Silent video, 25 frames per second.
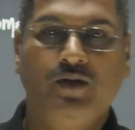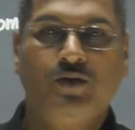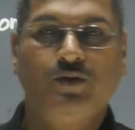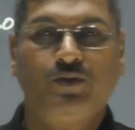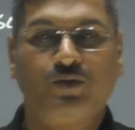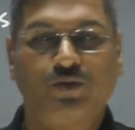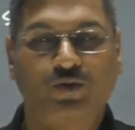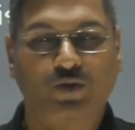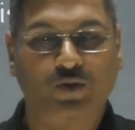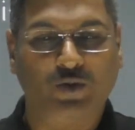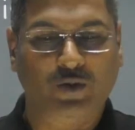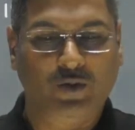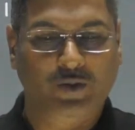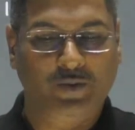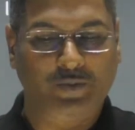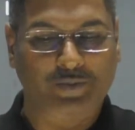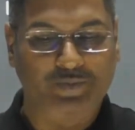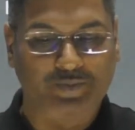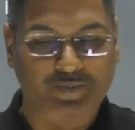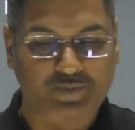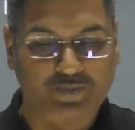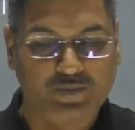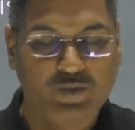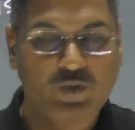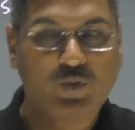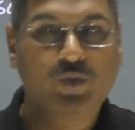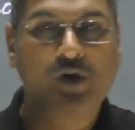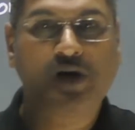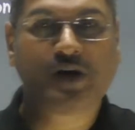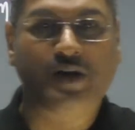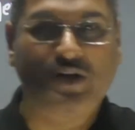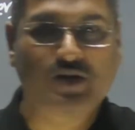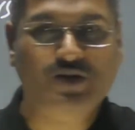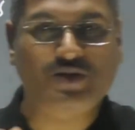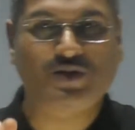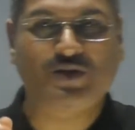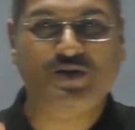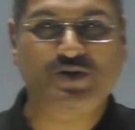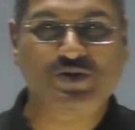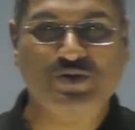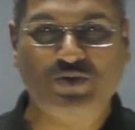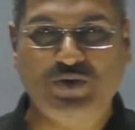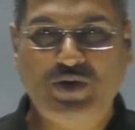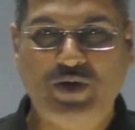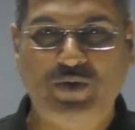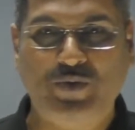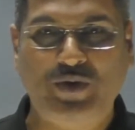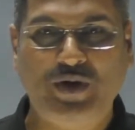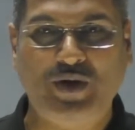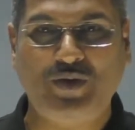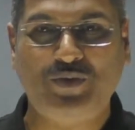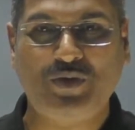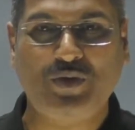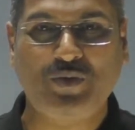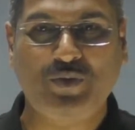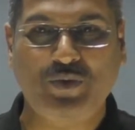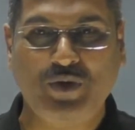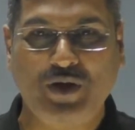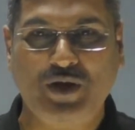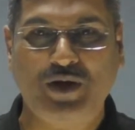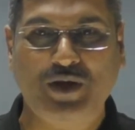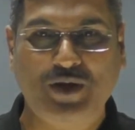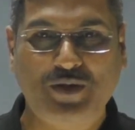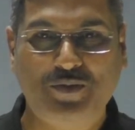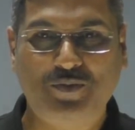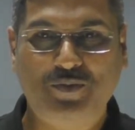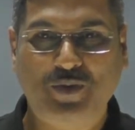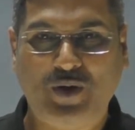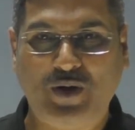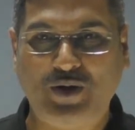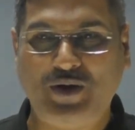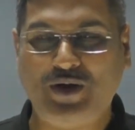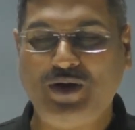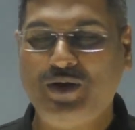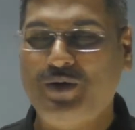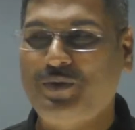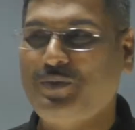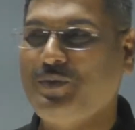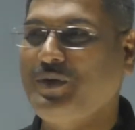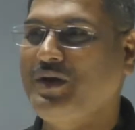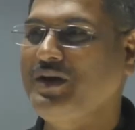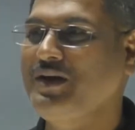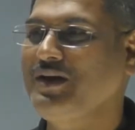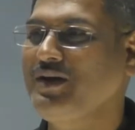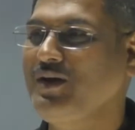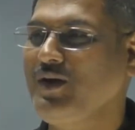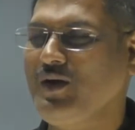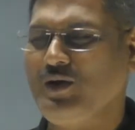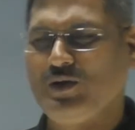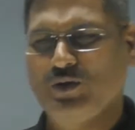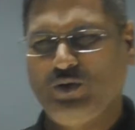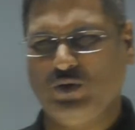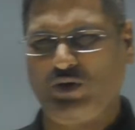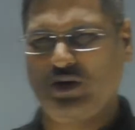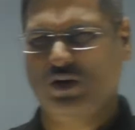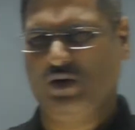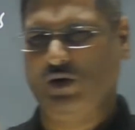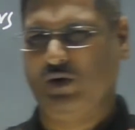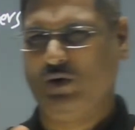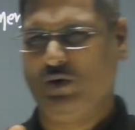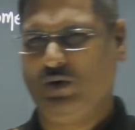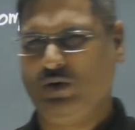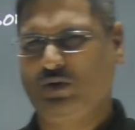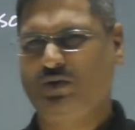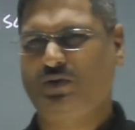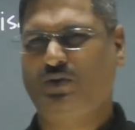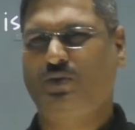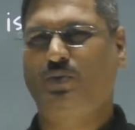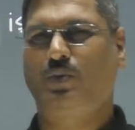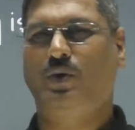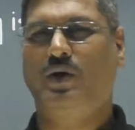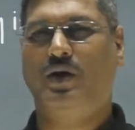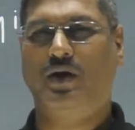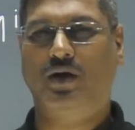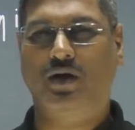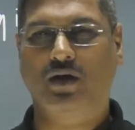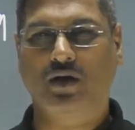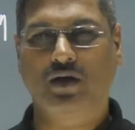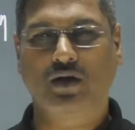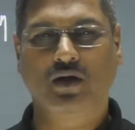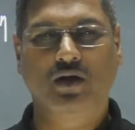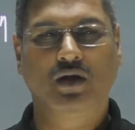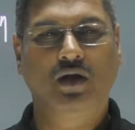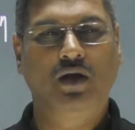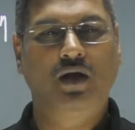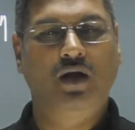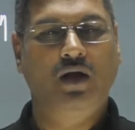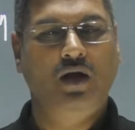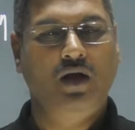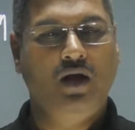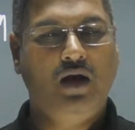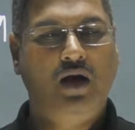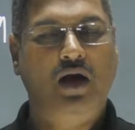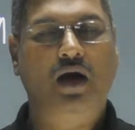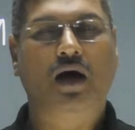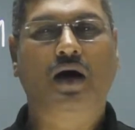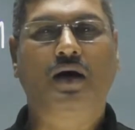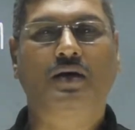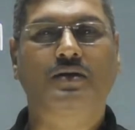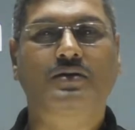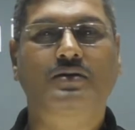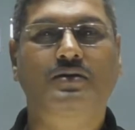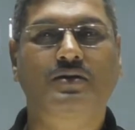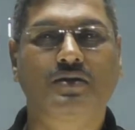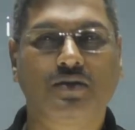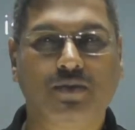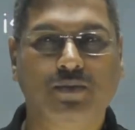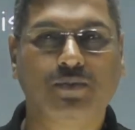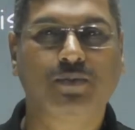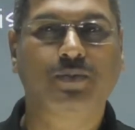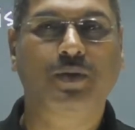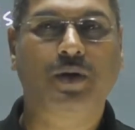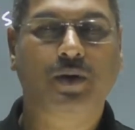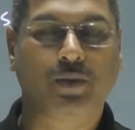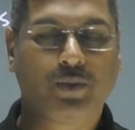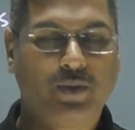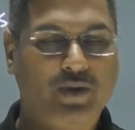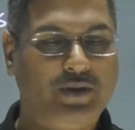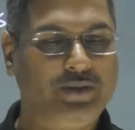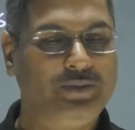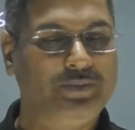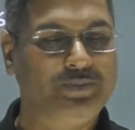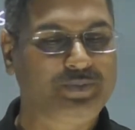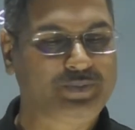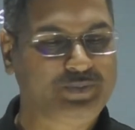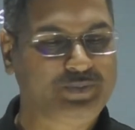So we'll discuss today one of the very important one, although it looks very simple one.